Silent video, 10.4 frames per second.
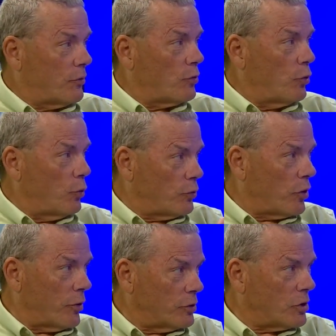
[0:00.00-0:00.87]
to
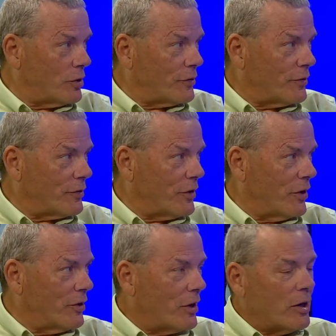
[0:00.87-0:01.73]
turn Jesus
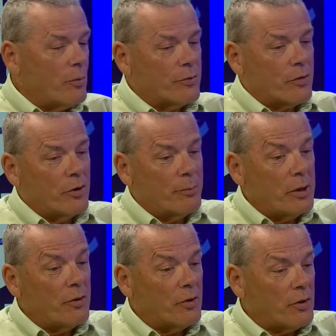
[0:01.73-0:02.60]
in, that he was going to
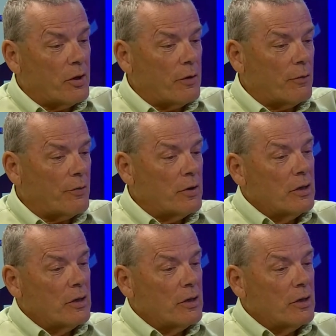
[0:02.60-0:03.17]
be the thief.